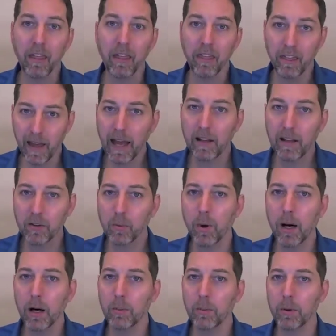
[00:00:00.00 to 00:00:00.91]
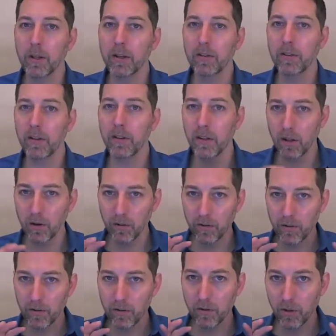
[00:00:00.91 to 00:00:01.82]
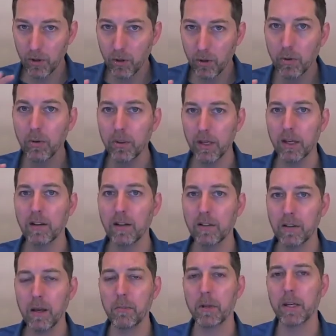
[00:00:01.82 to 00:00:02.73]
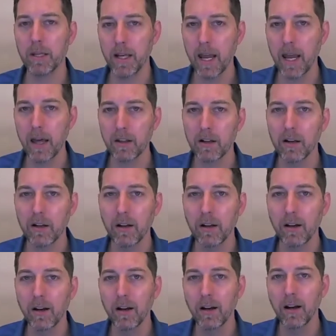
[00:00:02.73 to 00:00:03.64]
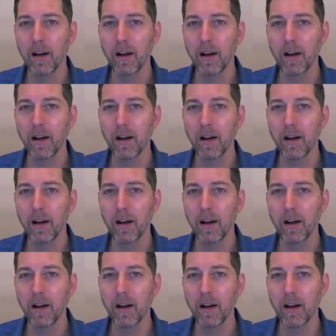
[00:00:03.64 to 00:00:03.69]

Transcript: That's where I really see those two things coming together.